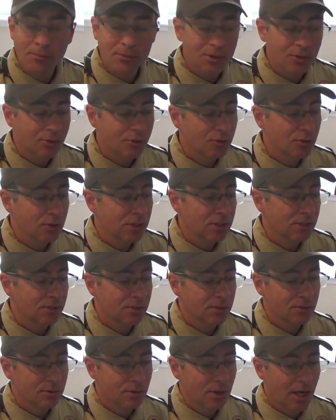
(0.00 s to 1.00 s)
so you need
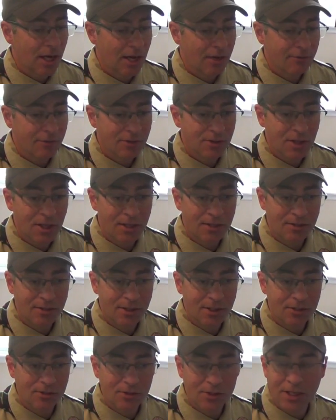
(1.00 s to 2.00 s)
to have a tent,
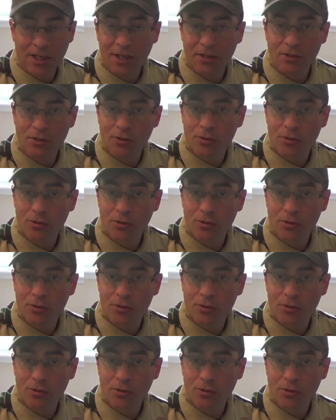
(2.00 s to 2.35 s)
and you can't